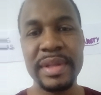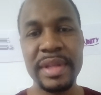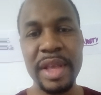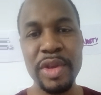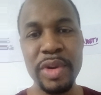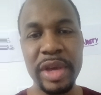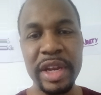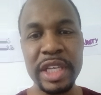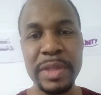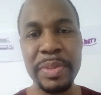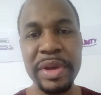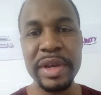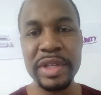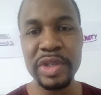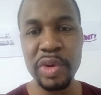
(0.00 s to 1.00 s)
then you can
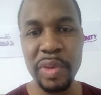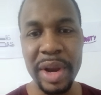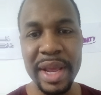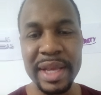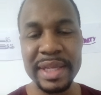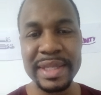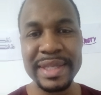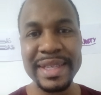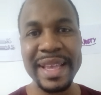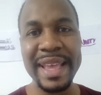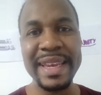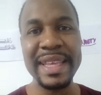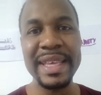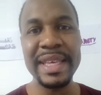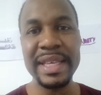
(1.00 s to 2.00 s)
experience grace
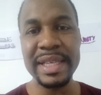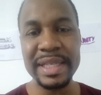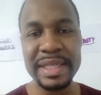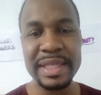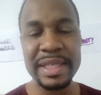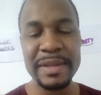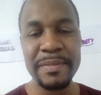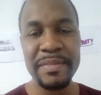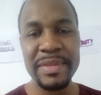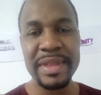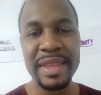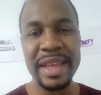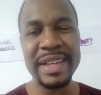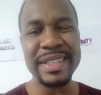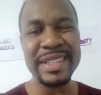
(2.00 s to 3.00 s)
and ease.
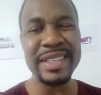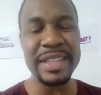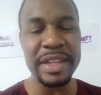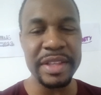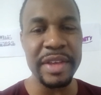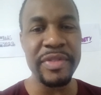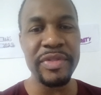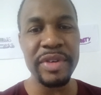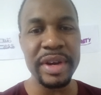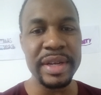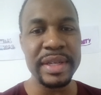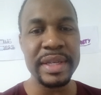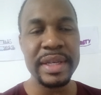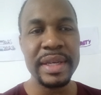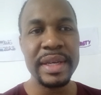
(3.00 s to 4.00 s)
This is just a different,